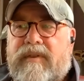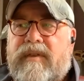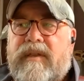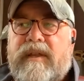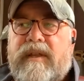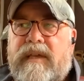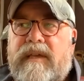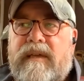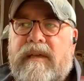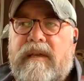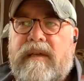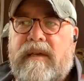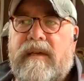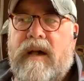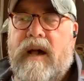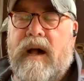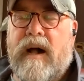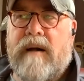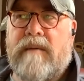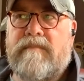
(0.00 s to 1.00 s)
the city,
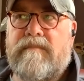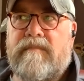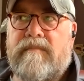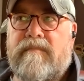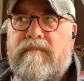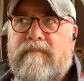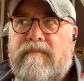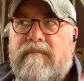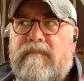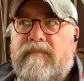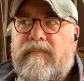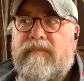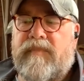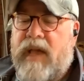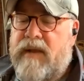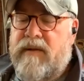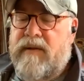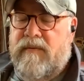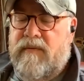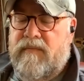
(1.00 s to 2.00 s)

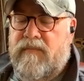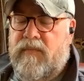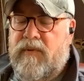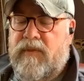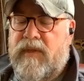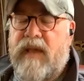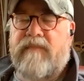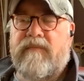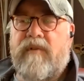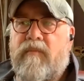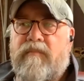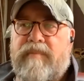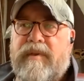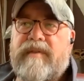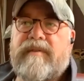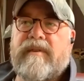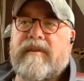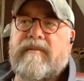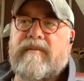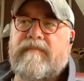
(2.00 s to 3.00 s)
that really have no
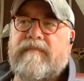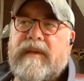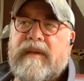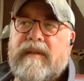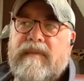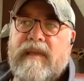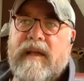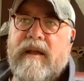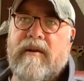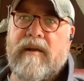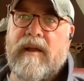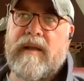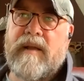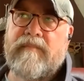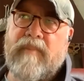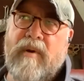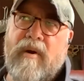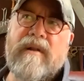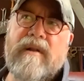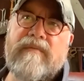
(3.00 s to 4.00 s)
business being there.
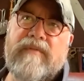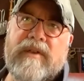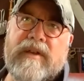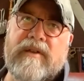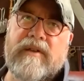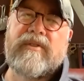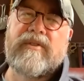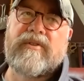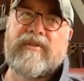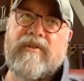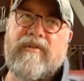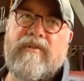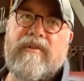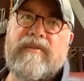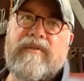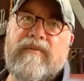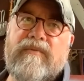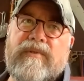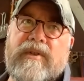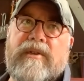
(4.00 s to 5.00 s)
And part of the
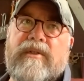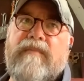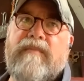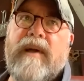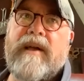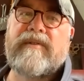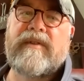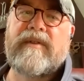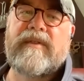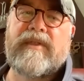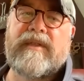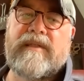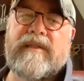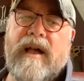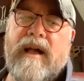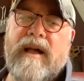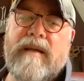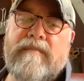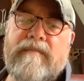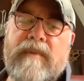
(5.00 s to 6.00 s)
concern that was expressed at the
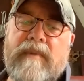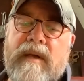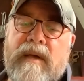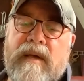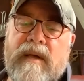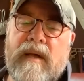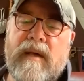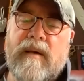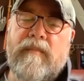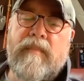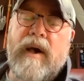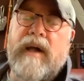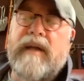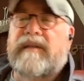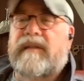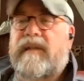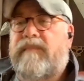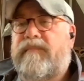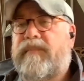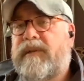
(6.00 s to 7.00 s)
time
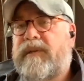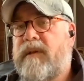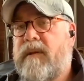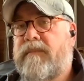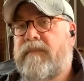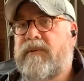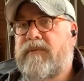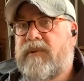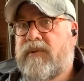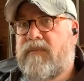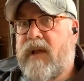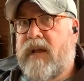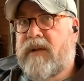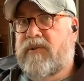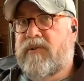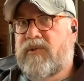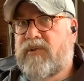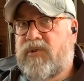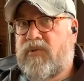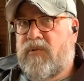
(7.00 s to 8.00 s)
by DPW
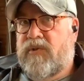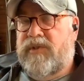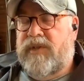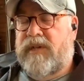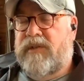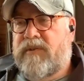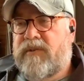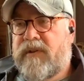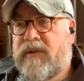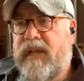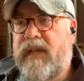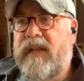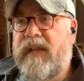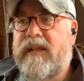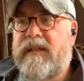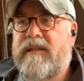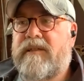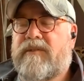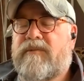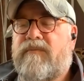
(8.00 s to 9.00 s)
Director George
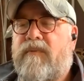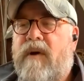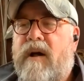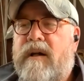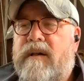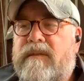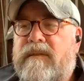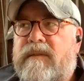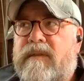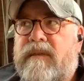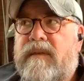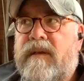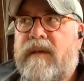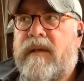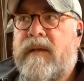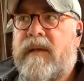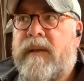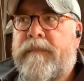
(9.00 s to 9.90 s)
Andrikides was